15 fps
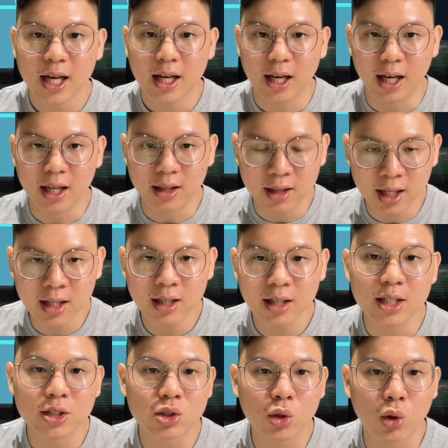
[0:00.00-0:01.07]
And then
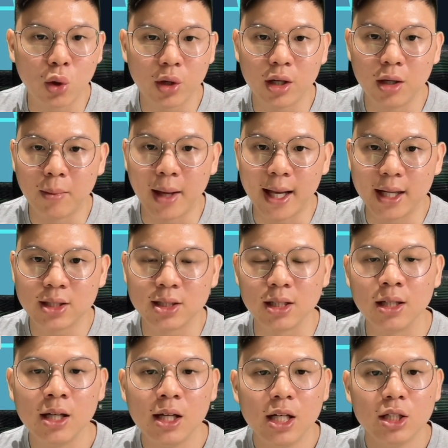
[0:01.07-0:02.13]
it's Gordon and Madison.
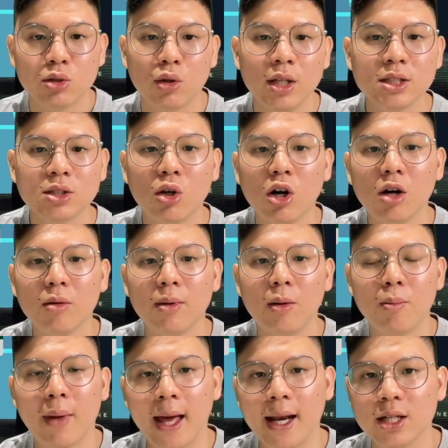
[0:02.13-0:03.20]
So let's talk about
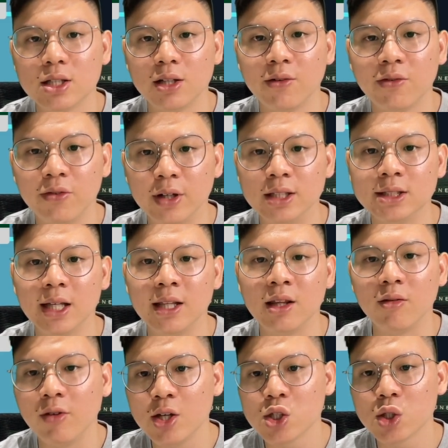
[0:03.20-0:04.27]
Madison first. And the
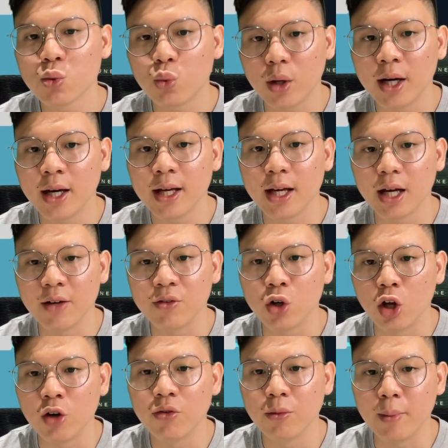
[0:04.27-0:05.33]
reason why I've
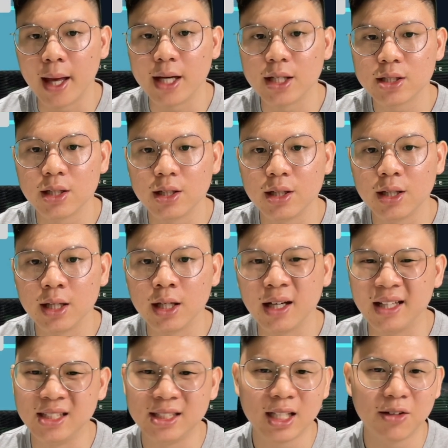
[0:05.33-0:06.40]
gone for Madison here,
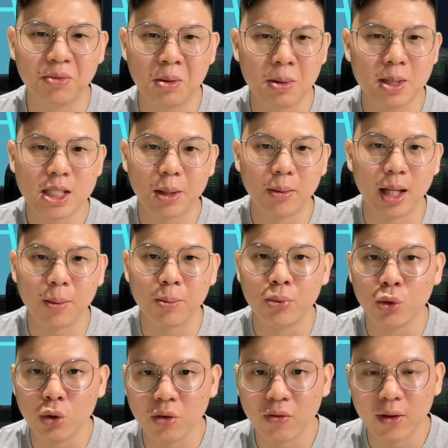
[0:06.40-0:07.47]
instead of maybe someone like
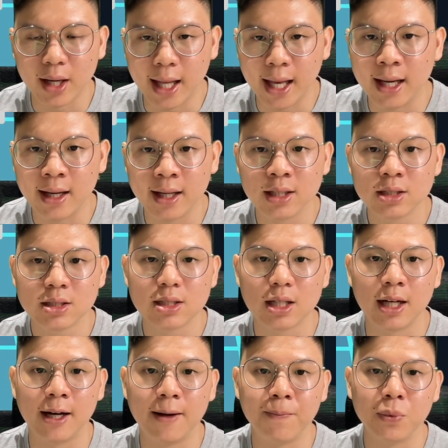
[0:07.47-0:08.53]
Bruno Fernandes,
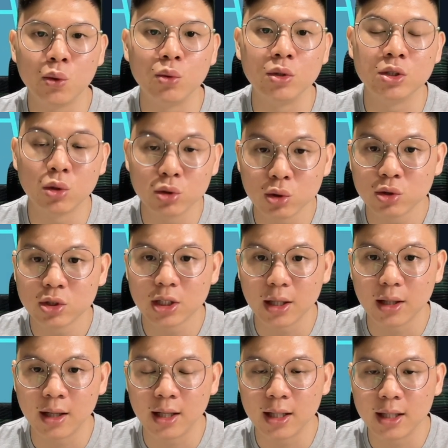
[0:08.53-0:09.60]
who is
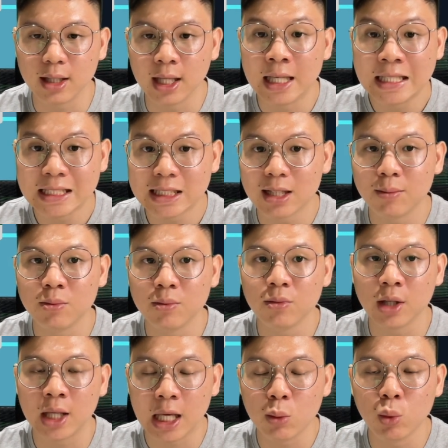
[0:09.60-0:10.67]
also in some
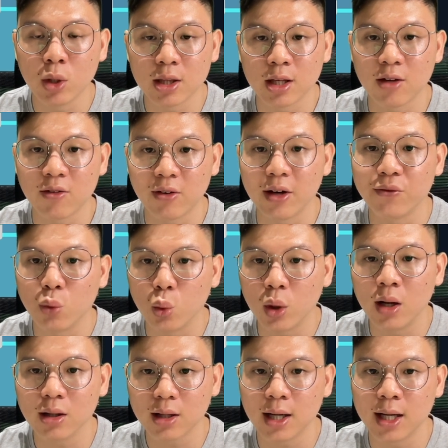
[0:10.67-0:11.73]
Gameweek 35
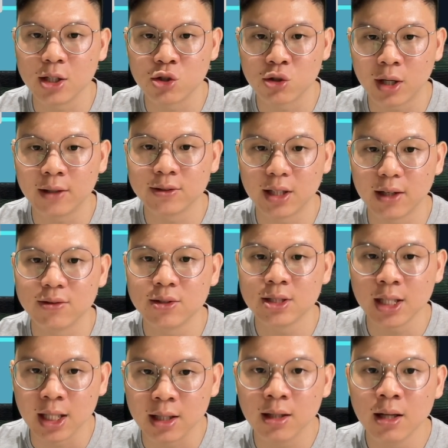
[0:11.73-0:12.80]
wildcard drafts that I've
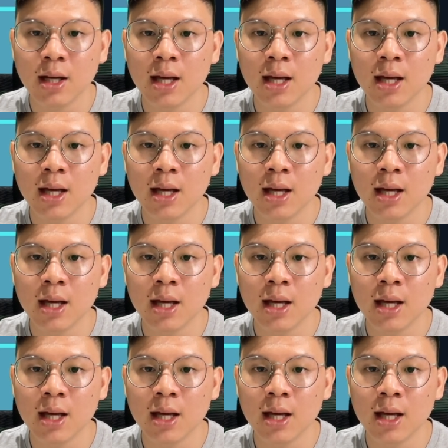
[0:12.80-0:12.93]
seen,